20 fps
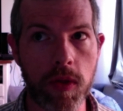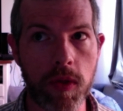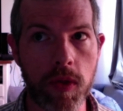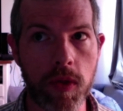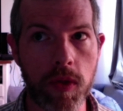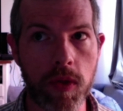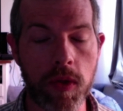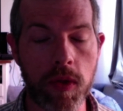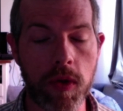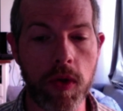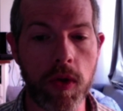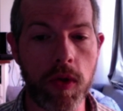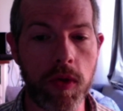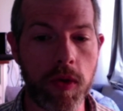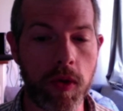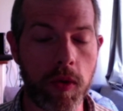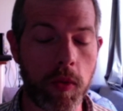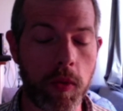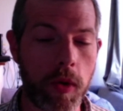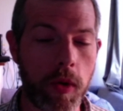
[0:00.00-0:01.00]

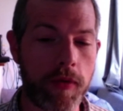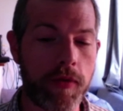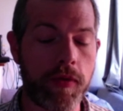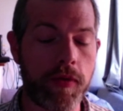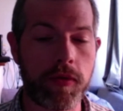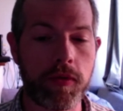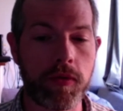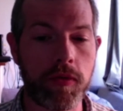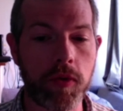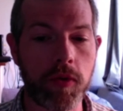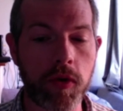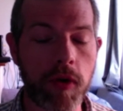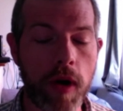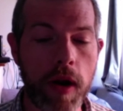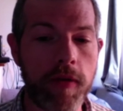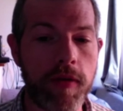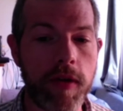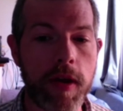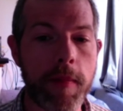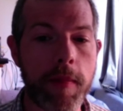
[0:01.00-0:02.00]
what's
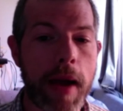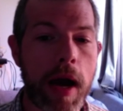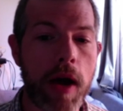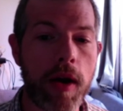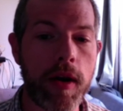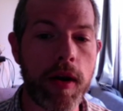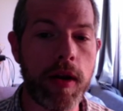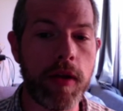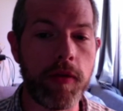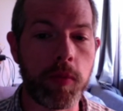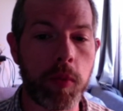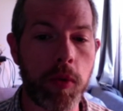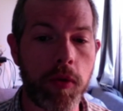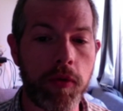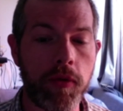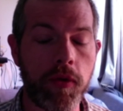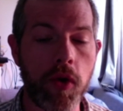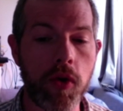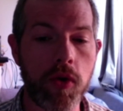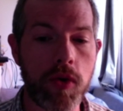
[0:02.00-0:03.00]
crazy about it is we're
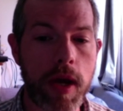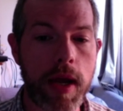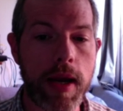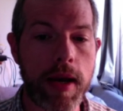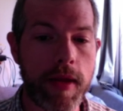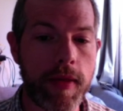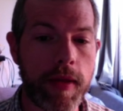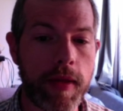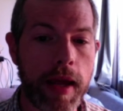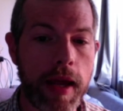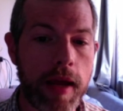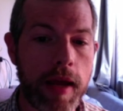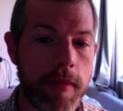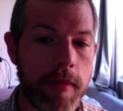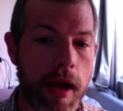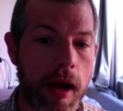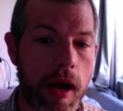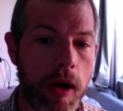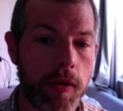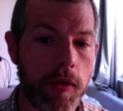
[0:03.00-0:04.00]
so late in the game
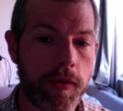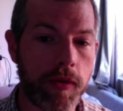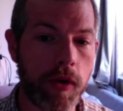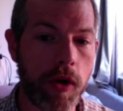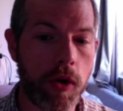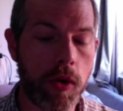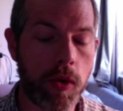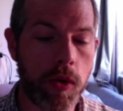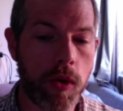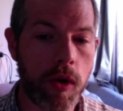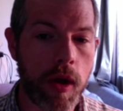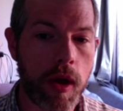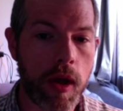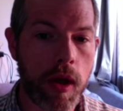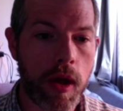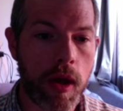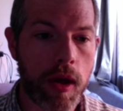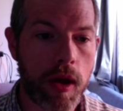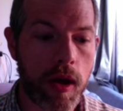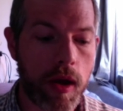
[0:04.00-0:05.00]
now. So
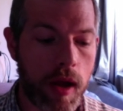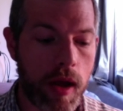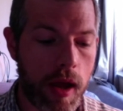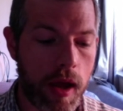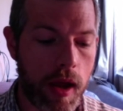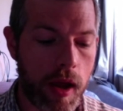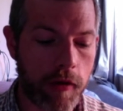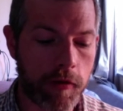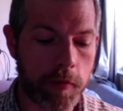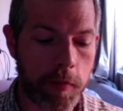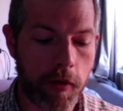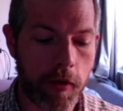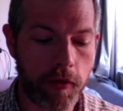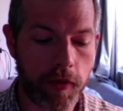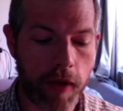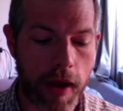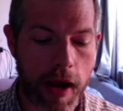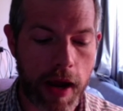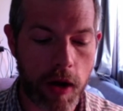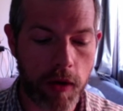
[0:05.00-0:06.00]

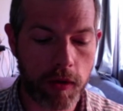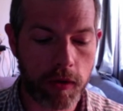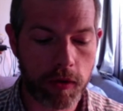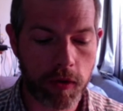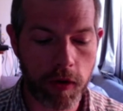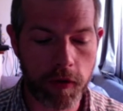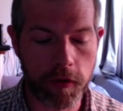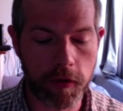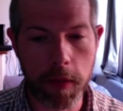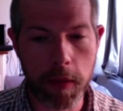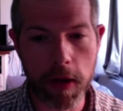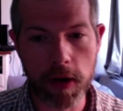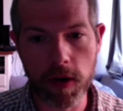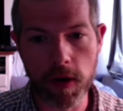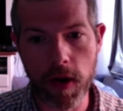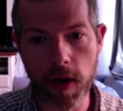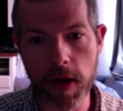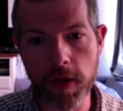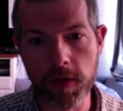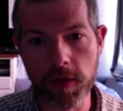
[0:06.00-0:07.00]
Esper's out, Chris
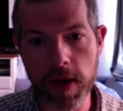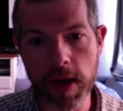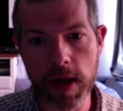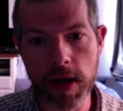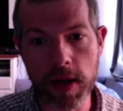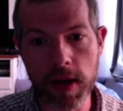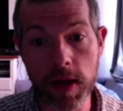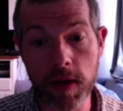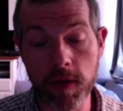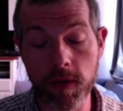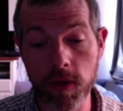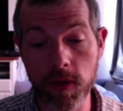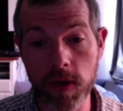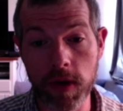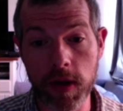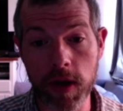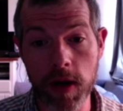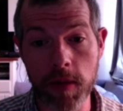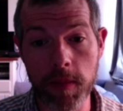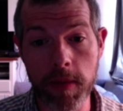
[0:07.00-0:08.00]
Miller is in. He's
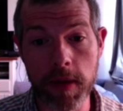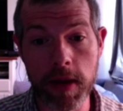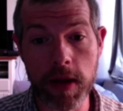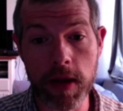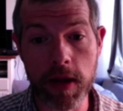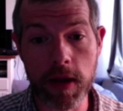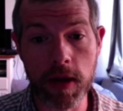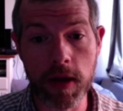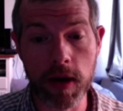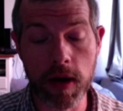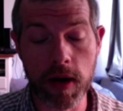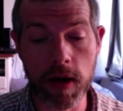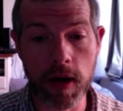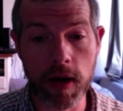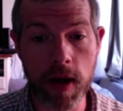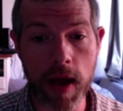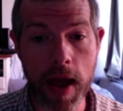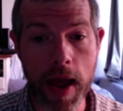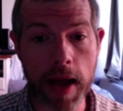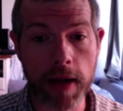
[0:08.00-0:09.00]
only going to be
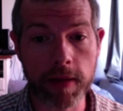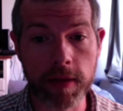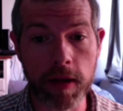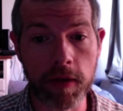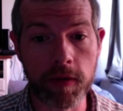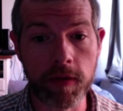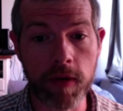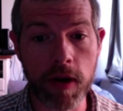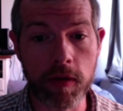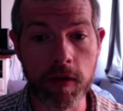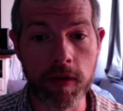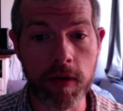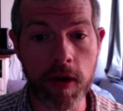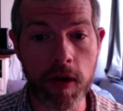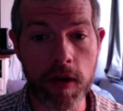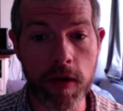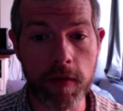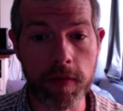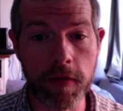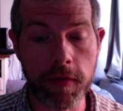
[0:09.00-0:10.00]
acting
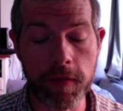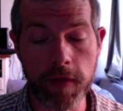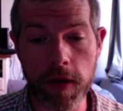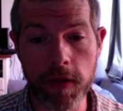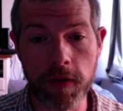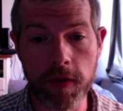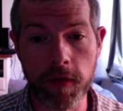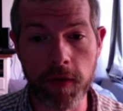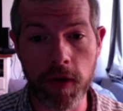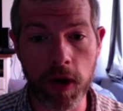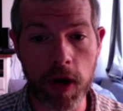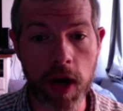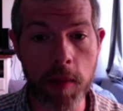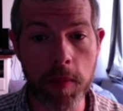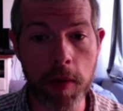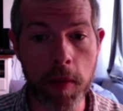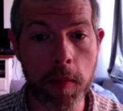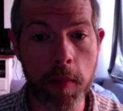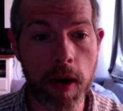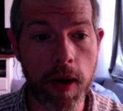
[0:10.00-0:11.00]
Secretary of Defense for a
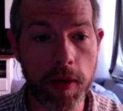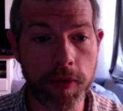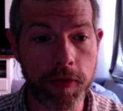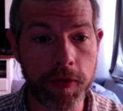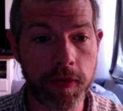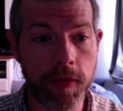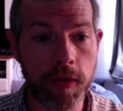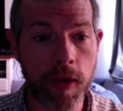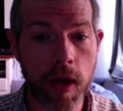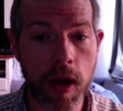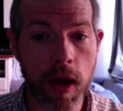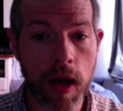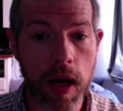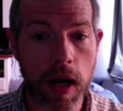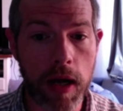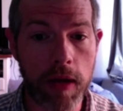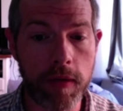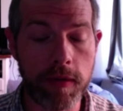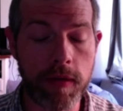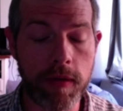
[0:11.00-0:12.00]
couple months
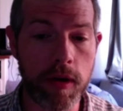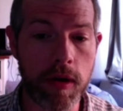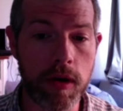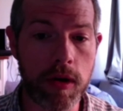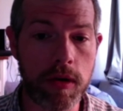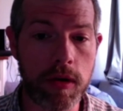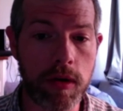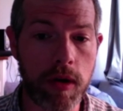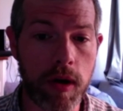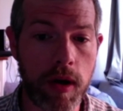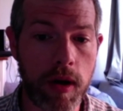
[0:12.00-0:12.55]
until